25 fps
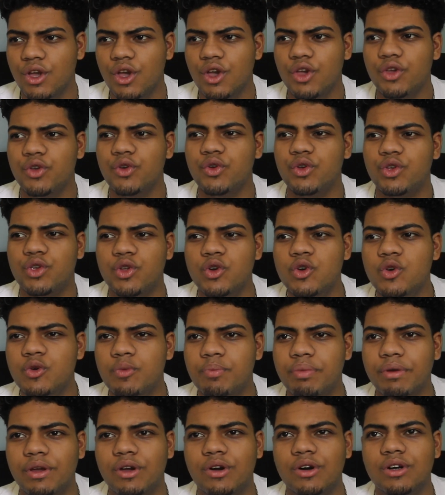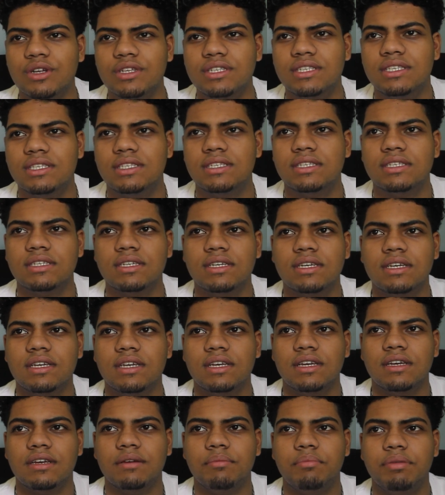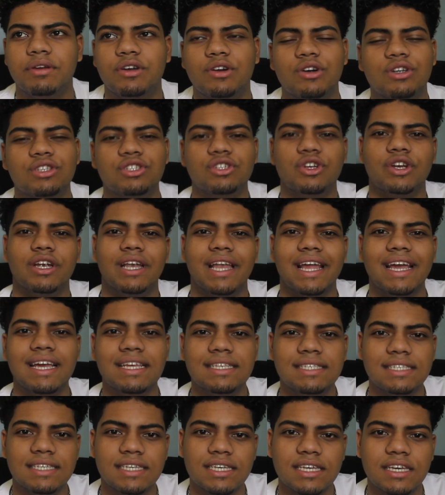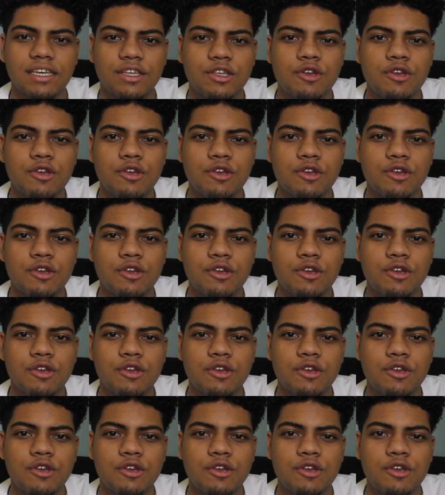you do because you're lazy.